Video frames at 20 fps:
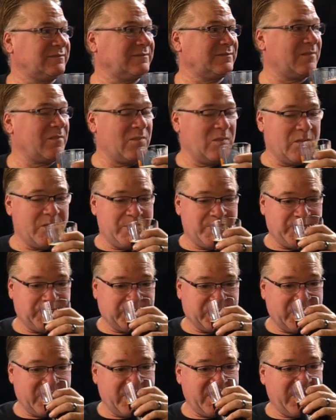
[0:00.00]
were liking the
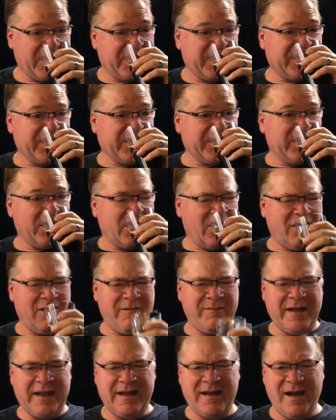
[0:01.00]
guava.
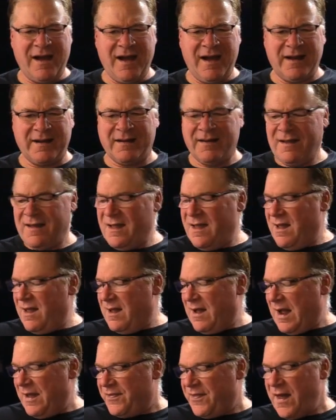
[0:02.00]
Oh my god!
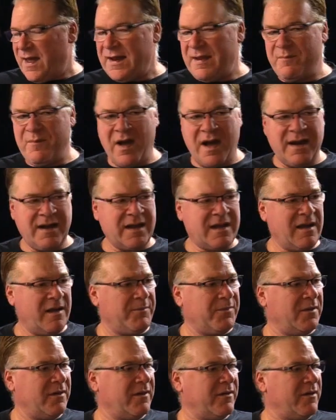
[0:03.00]
I thought I bought a
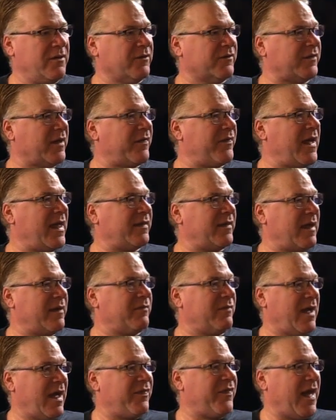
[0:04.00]
couple of those. I thought
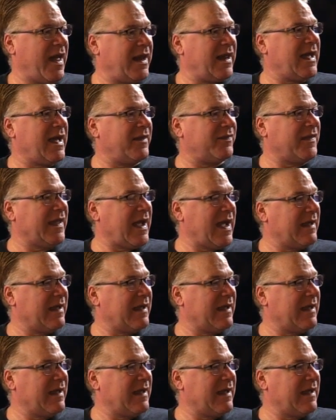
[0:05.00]
I, I thought I got the